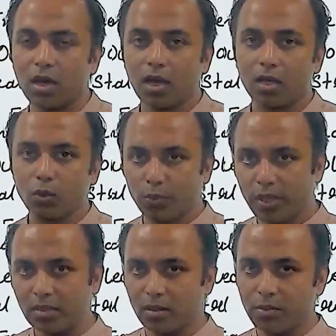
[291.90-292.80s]

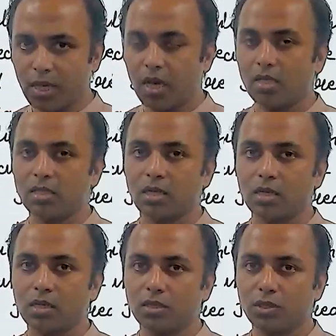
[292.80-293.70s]
UPSC may ask
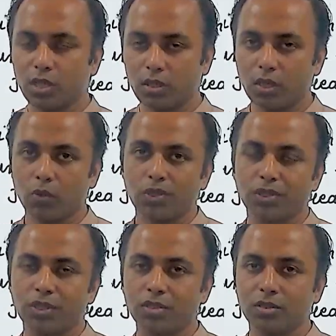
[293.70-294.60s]
a general
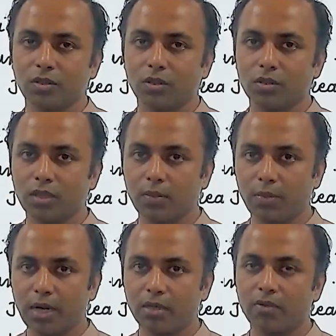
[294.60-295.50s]
question or the
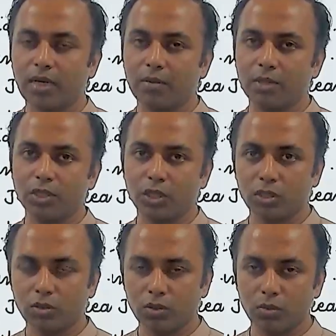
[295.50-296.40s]
impact of climate
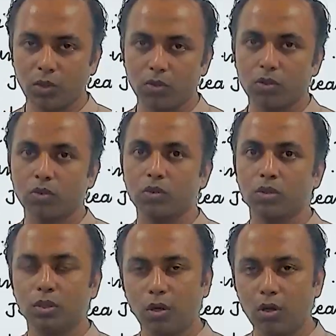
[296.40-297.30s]
change on the monsoon,
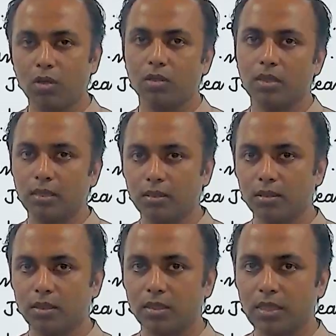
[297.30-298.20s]
or
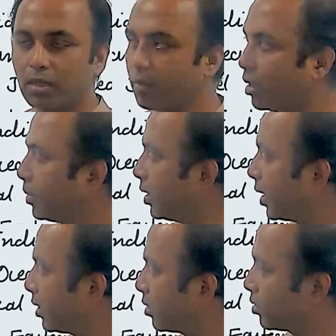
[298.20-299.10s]
it may be
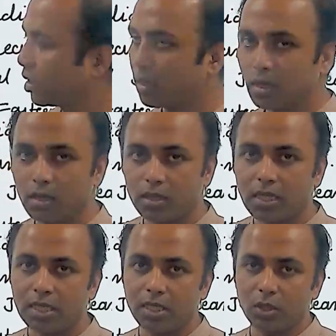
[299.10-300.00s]
like
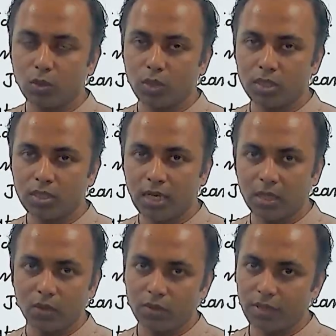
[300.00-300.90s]
tilted towards
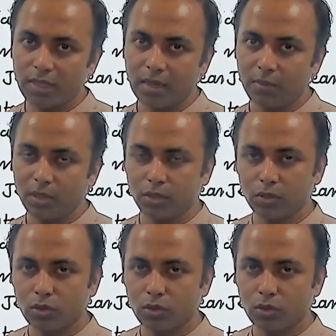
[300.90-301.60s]
any of the dimensions.